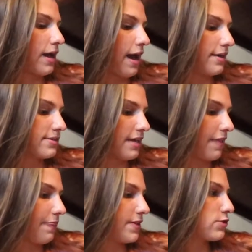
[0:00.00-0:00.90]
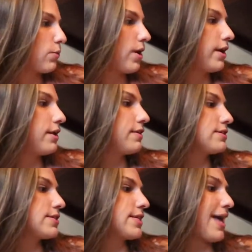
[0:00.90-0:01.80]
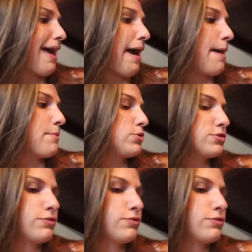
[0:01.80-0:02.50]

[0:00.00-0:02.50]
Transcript: got Seth this one. This is an Atmos